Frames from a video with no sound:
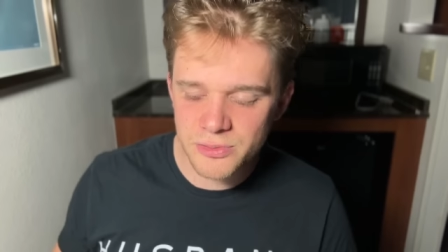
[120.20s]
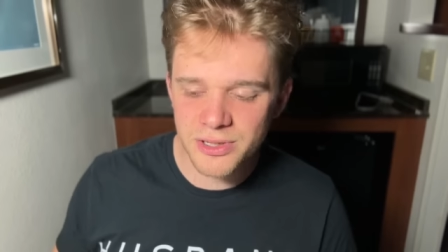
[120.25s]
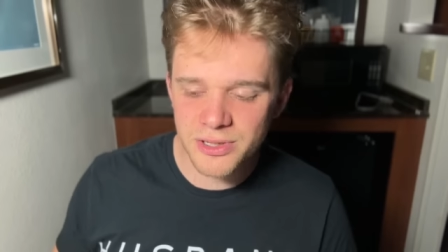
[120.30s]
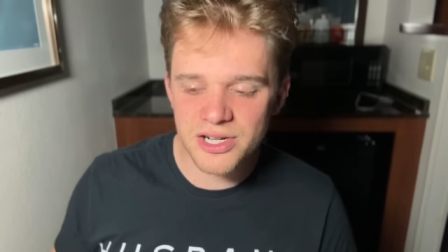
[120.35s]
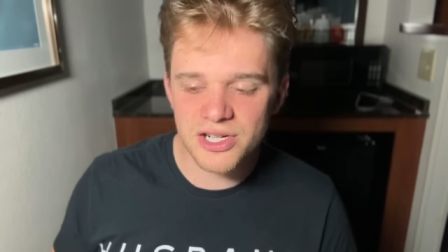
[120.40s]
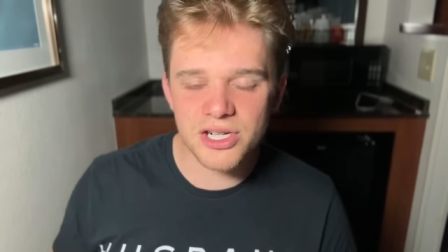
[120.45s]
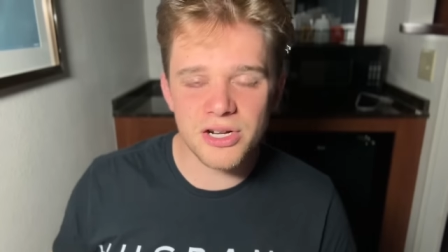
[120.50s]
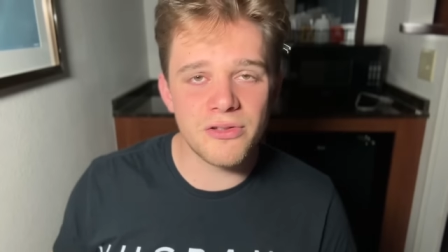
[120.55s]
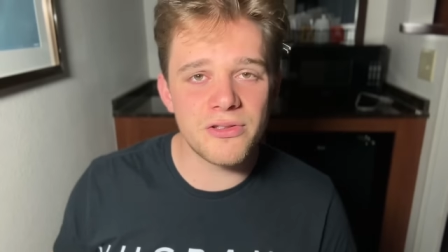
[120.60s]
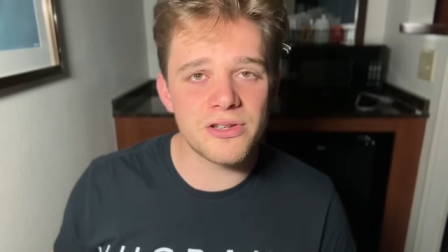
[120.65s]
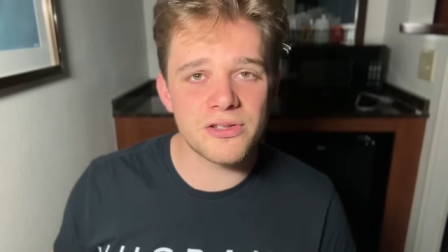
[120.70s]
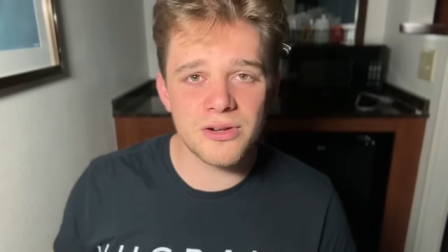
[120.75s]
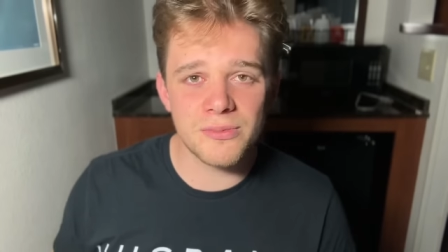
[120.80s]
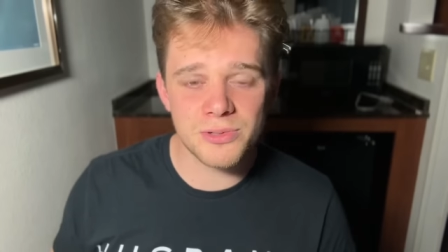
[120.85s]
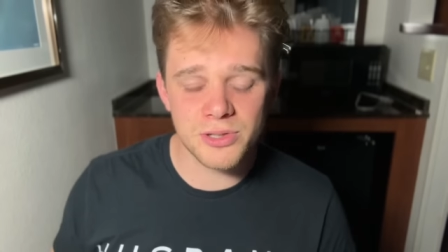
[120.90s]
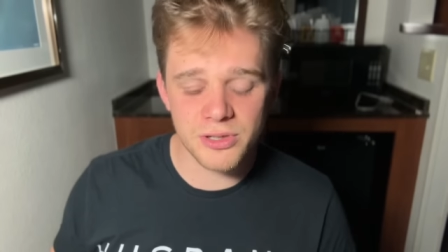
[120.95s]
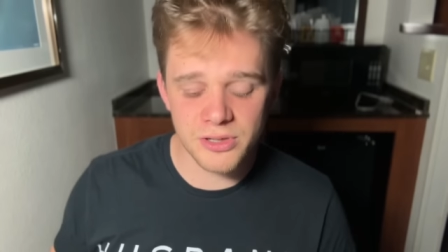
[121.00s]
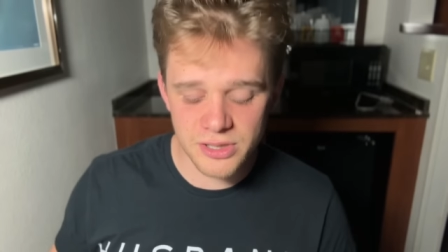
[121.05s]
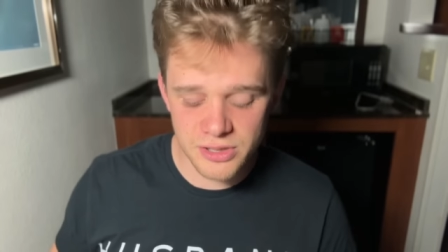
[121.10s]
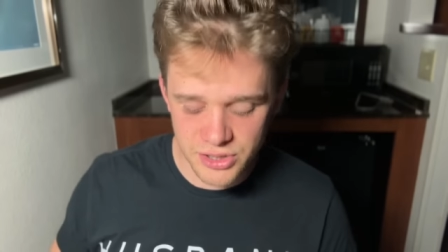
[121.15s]
want to share this
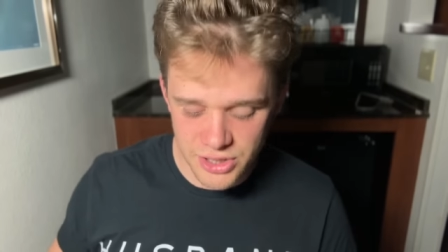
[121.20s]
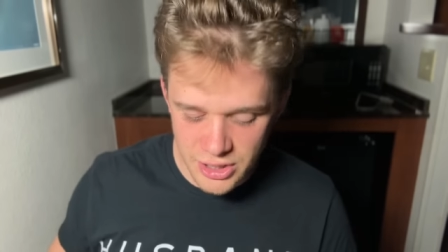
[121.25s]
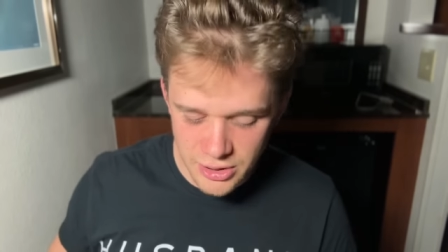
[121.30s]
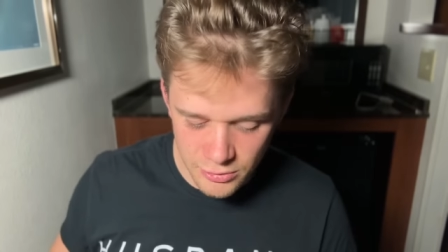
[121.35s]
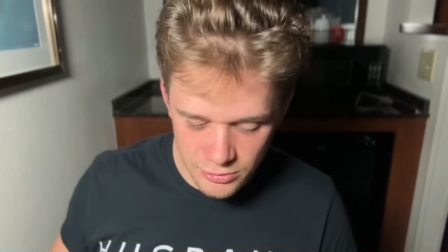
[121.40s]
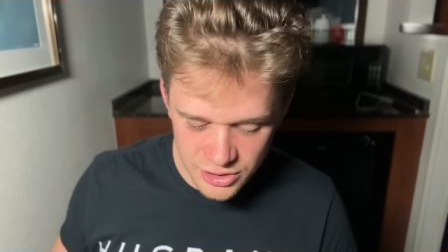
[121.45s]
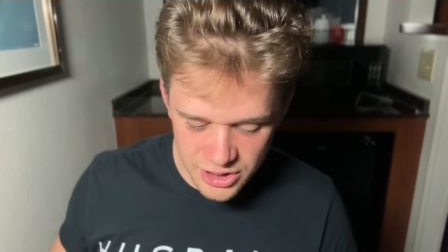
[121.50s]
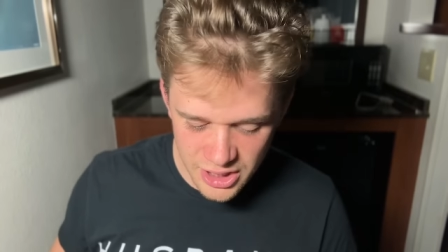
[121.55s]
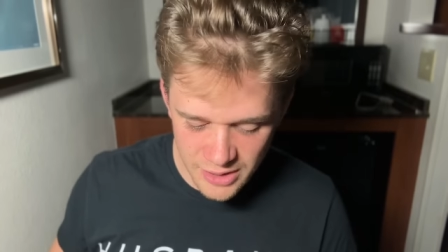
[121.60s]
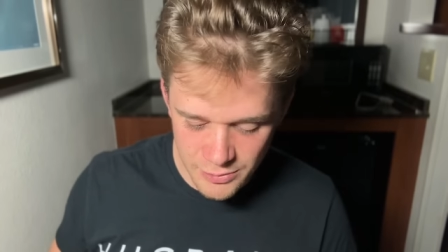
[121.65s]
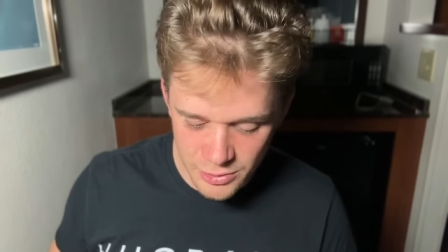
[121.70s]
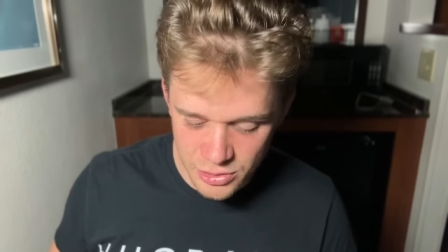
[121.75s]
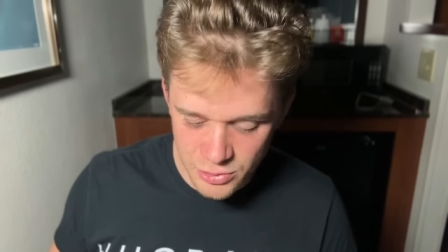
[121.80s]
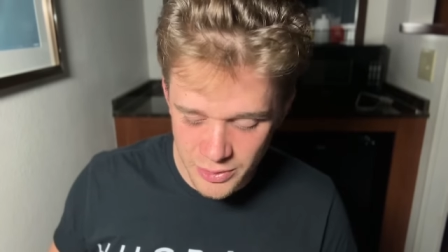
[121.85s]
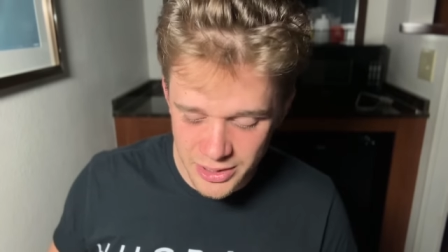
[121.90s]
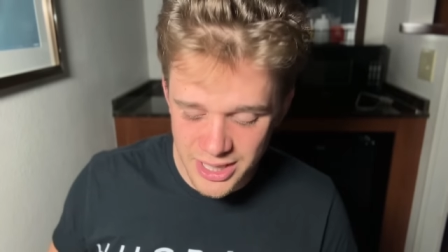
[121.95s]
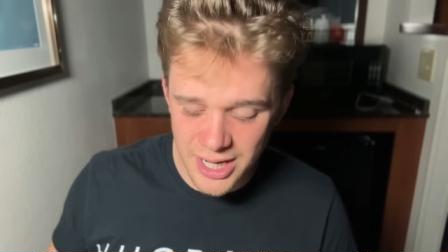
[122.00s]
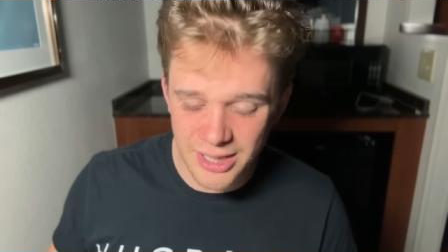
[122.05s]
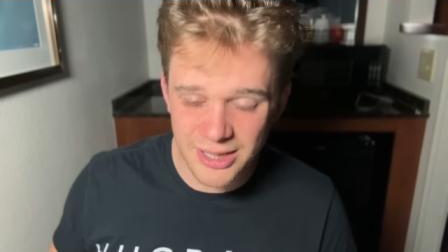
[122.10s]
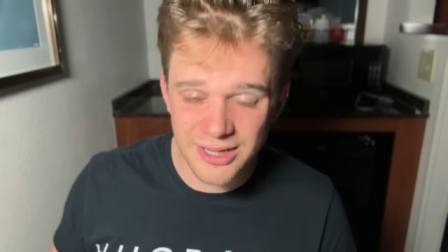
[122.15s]
scripture in Ezekiel chapter
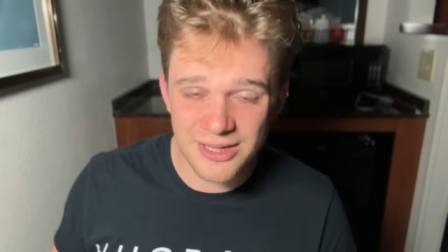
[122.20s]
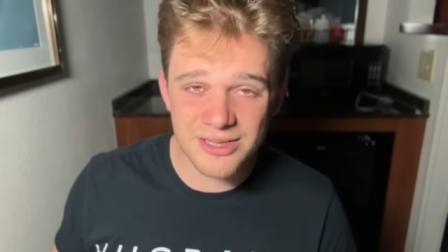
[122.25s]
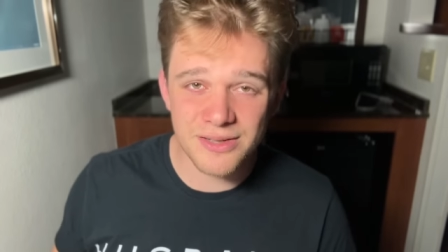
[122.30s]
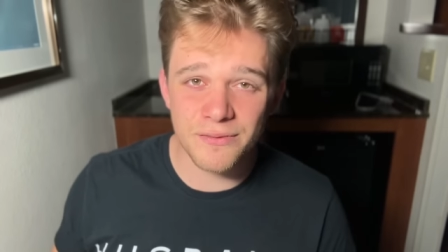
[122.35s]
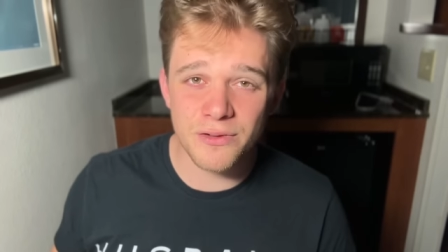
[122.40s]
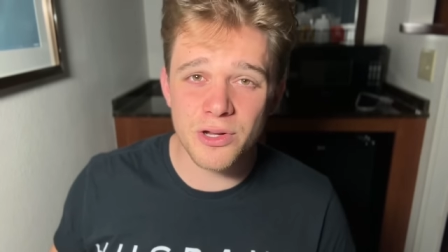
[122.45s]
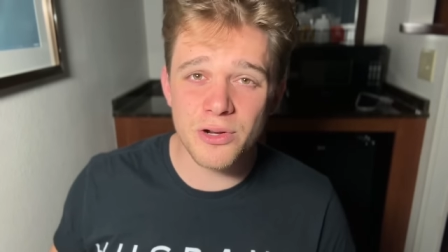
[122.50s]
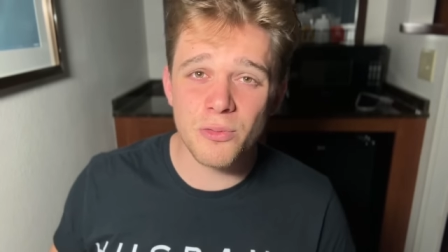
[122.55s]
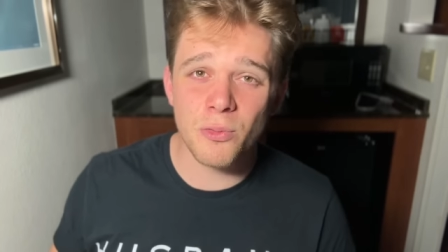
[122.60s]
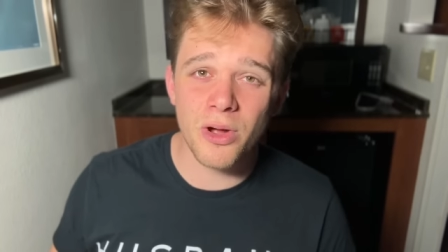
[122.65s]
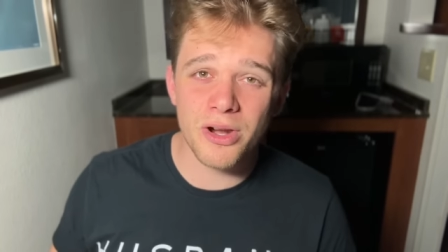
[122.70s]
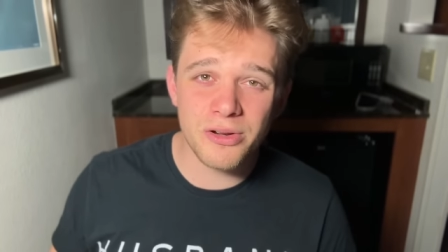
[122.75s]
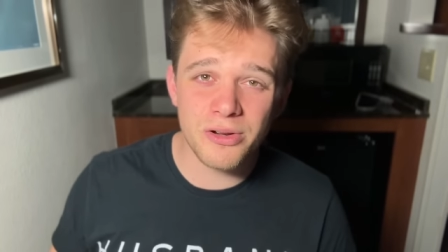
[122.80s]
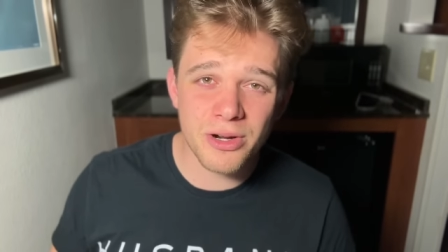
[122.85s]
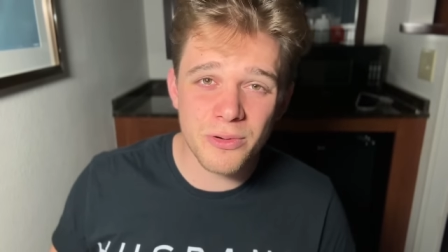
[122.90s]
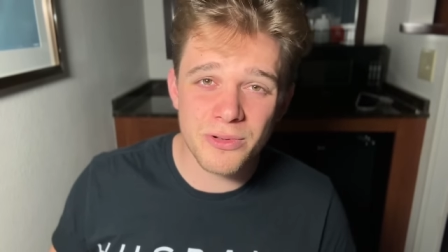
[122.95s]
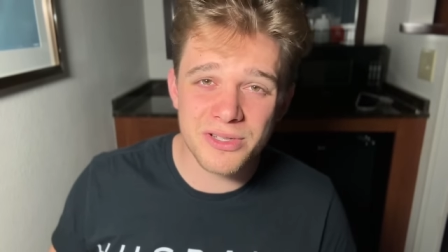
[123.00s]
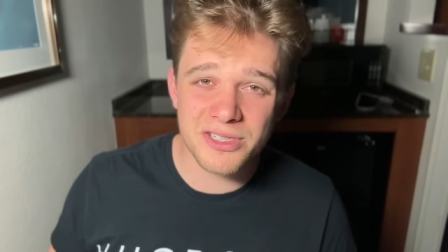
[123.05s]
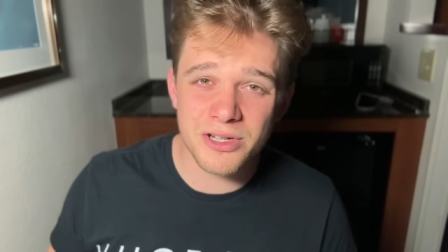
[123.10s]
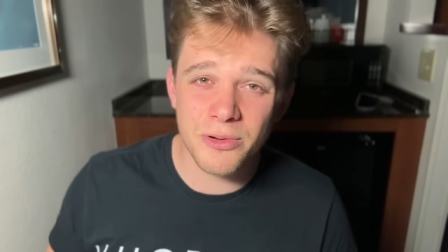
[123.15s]
twenty-eight, because if you're wondering
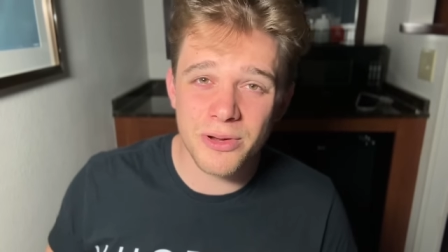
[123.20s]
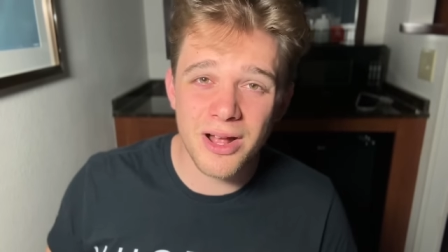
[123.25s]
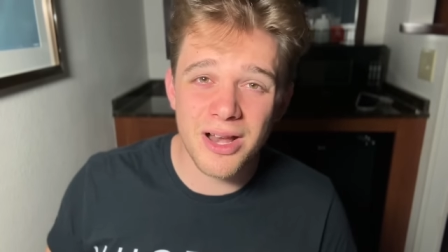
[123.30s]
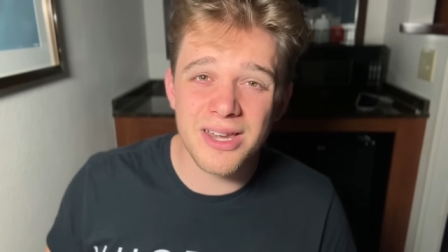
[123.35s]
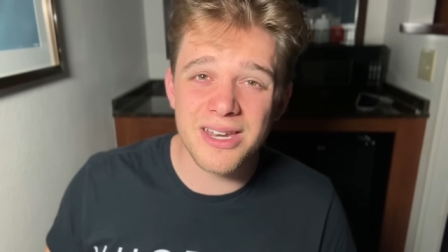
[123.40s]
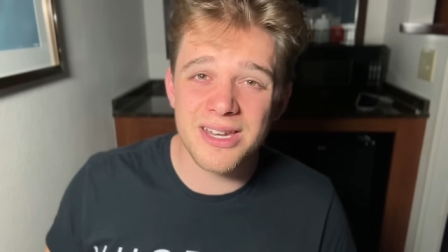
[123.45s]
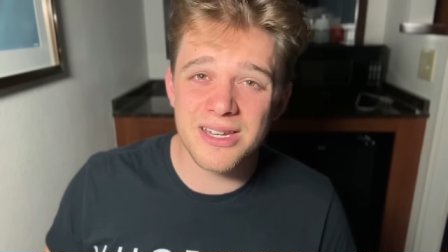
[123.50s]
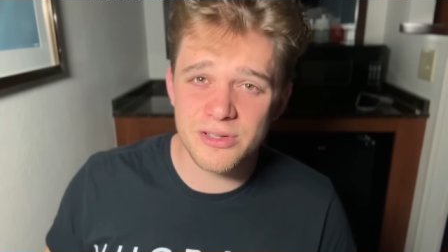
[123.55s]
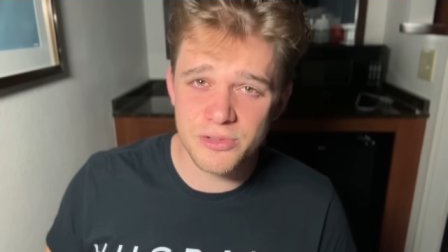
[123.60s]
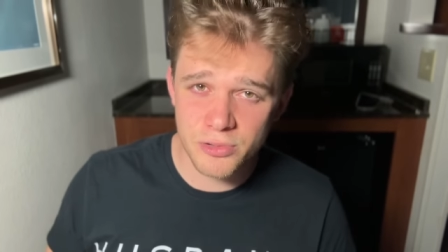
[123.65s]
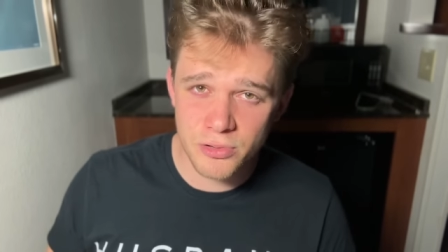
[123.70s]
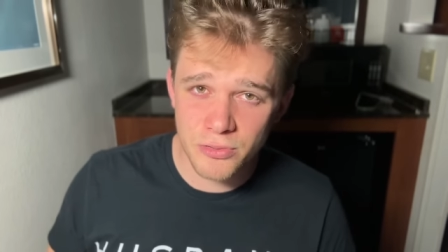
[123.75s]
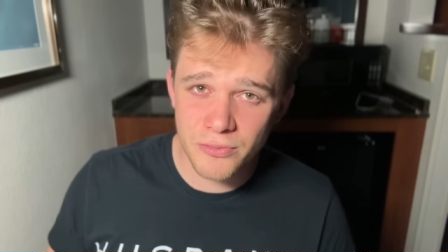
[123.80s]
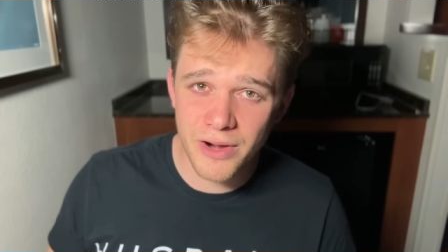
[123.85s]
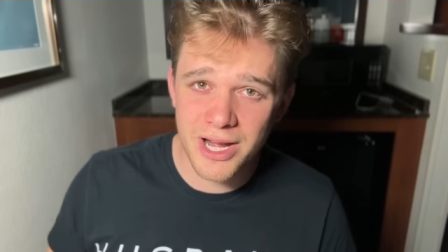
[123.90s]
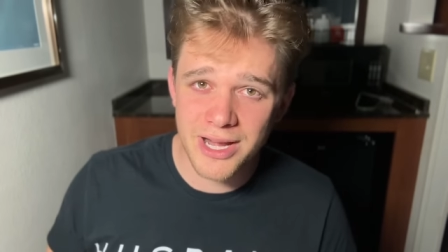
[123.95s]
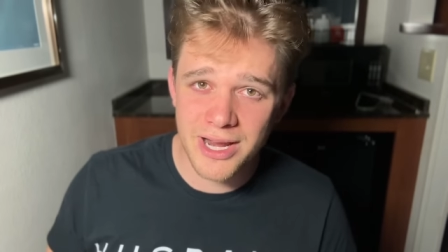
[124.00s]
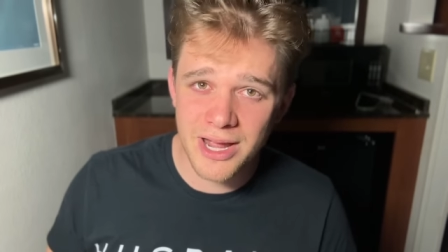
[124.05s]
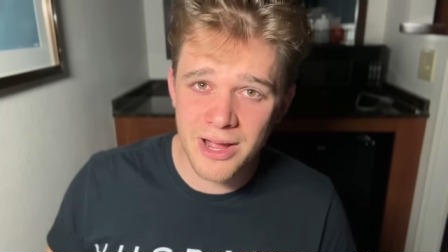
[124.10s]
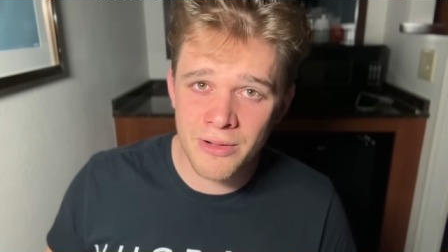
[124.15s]
what's going on in Israel
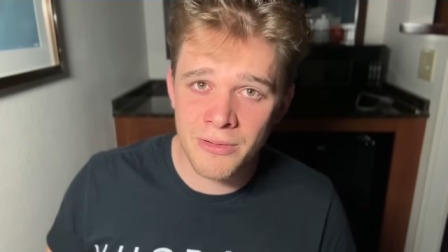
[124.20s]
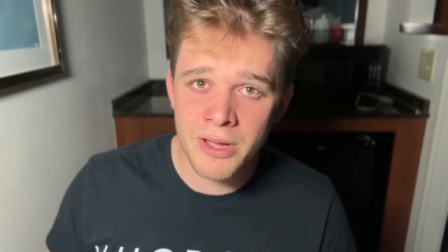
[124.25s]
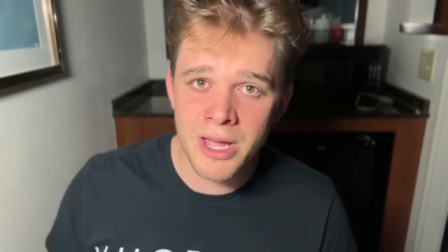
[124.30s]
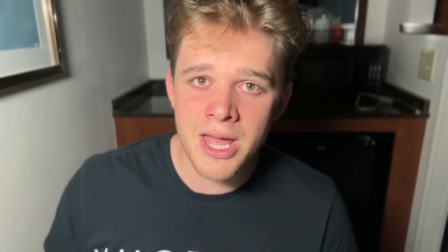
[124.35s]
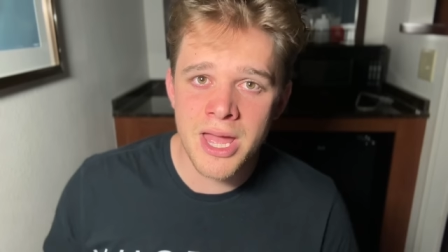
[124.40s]
right now,